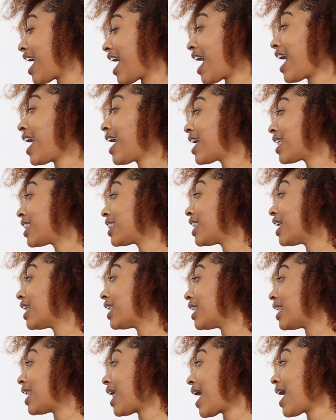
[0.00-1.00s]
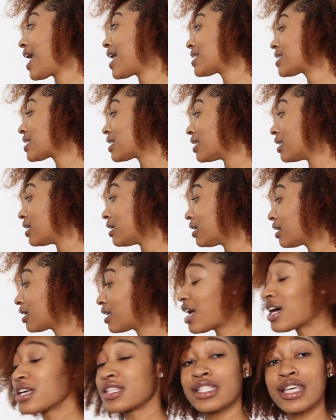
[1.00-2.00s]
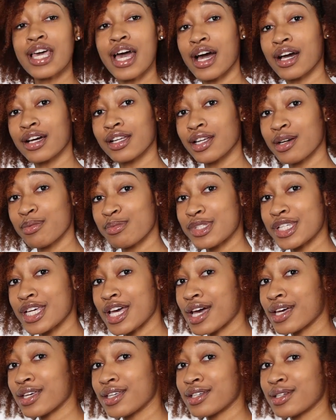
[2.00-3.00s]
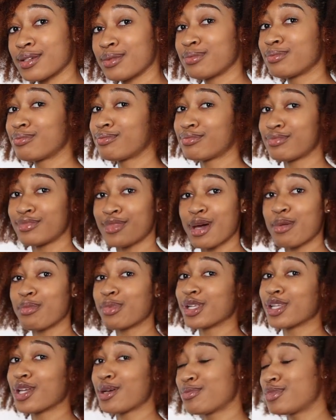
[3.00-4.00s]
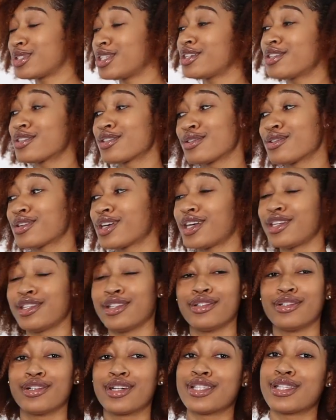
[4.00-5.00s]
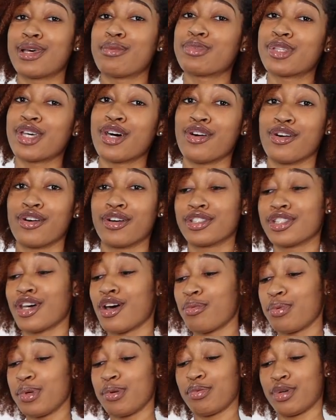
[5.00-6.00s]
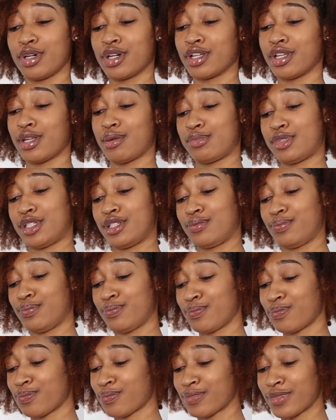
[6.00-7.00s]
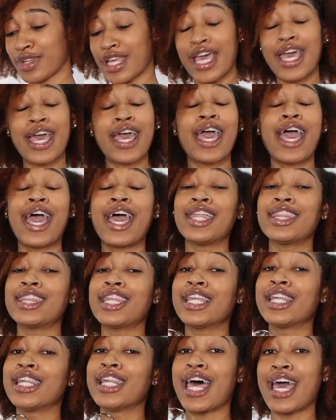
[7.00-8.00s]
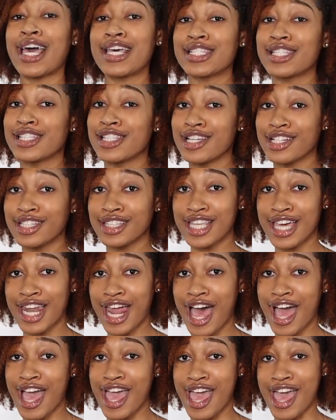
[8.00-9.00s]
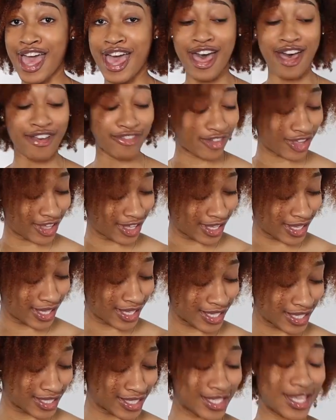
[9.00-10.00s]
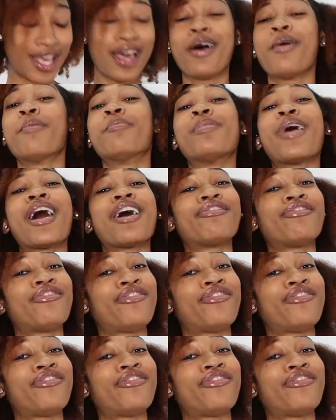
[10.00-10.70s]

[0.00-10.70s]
And the last look, y'all see how clumsy I am? I'm clumsy, it's okay though, because I'm tall. Tall people are clumsy. And the last look that I have is my